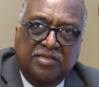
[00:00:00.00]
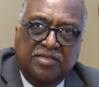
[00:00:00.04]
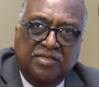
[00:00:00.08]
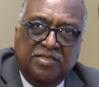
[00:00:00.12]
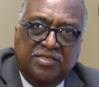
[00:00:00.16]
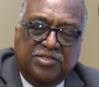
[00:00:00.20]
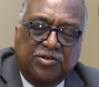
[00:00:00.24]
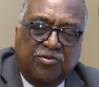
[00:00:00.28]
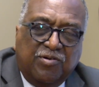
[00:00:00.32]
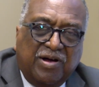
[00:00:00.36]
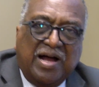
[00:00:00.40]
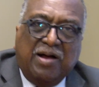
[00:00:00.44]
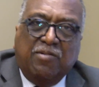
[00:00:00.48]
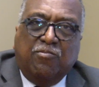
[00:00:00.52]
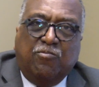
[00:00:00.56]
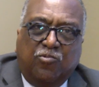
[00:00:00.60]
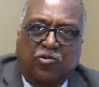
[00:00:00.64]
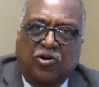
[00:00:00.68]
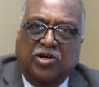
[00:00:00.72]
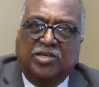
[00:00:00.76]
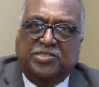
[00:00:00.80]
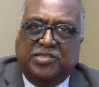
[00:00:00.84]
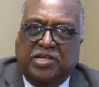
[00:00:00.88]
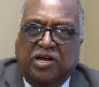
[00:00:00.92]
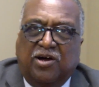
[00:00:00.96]
So I'm
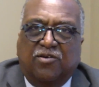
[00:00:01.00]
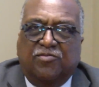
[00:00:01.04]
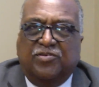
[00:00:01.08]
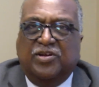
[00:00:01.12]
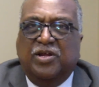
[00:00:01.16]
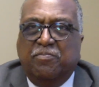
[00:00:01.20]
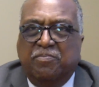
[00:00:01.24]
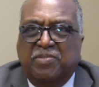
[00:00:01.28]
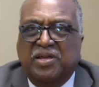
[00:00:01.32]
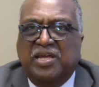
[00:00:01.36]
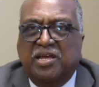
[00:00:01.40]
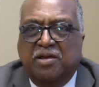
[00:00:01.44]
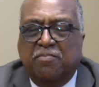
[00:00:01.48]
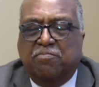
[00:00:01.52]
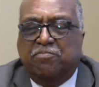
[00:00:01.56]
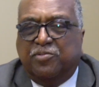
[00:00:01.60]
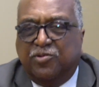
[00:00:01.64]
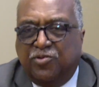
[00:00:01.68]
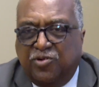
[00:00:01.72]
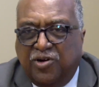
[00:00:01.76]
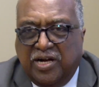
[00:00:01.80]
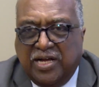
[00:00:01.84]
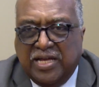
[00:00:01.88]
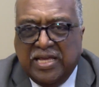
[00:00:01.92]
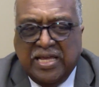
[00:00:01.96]
worse off than being
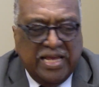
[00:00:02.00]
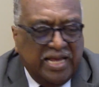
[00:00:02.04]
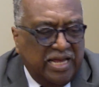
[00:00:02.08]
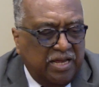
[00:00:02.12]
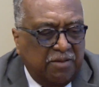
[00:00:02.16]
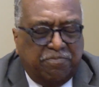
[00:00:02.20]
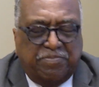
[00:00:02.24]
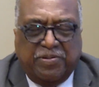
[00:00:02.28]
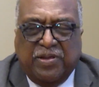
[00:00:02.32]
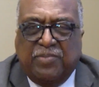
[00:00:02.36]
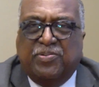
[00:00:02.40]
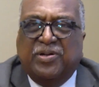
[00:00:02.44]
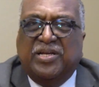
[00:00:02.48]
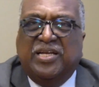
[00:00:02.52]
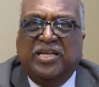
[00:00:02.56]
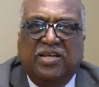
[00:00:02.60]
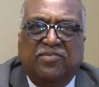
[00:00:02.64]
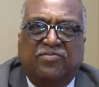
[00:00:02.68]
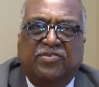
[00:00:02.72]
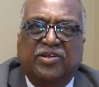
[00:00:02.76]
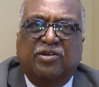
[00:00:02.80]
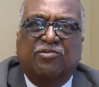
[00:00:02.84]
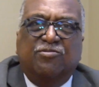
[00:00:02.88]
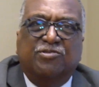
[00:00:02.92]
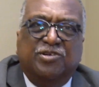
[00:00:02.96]
poor. And people
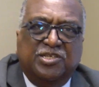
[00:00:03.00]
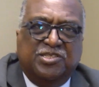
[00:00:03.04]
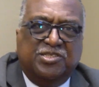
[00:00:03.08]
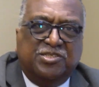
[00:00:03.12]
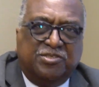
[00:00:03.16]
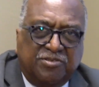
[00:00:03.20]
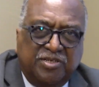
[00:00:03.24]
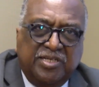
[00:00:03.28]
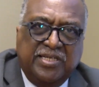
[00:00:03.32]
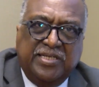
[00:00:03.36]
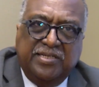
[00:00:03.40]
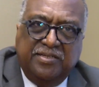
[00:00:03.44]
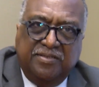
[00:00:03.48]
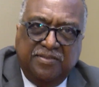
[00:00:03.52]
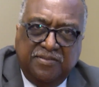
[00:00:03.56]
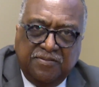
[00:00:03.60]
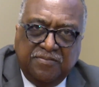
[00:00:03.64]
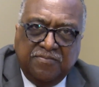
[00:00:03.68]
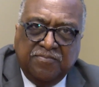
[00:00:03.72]
living on the street.